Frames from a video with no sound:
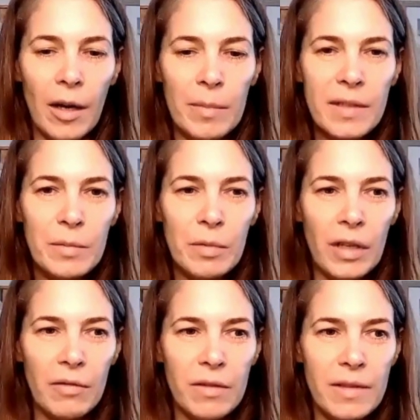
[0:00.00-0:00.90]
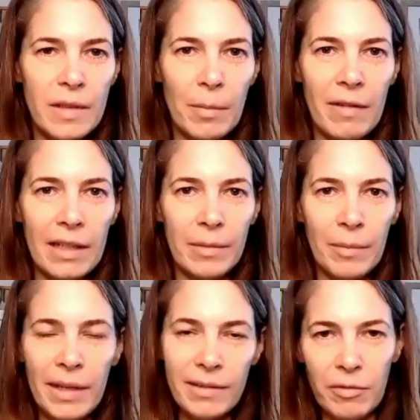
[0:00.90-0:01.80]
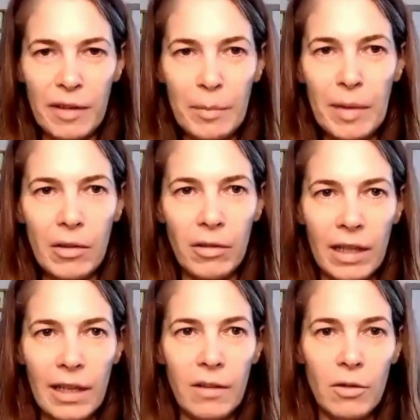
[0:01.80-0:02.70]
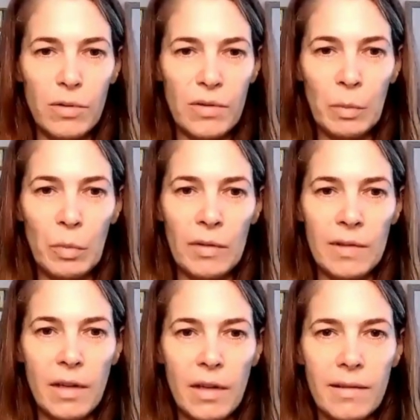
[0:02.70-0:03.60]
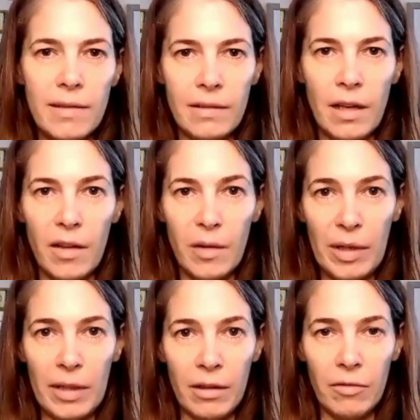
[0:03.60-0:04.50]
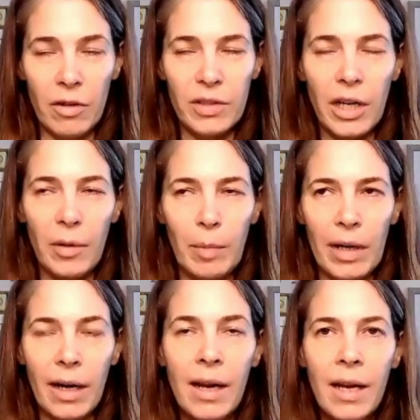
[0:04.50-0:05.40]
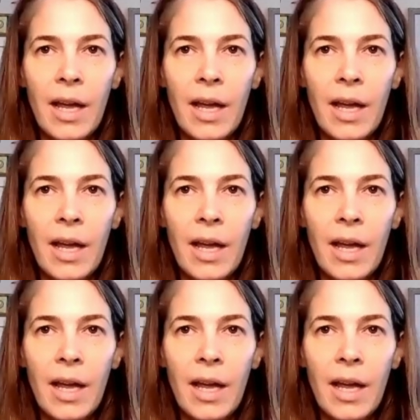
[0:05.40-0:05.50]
Did one over the summer. I've had amazing feedback on that, and the autumn one starts at the beginning of October.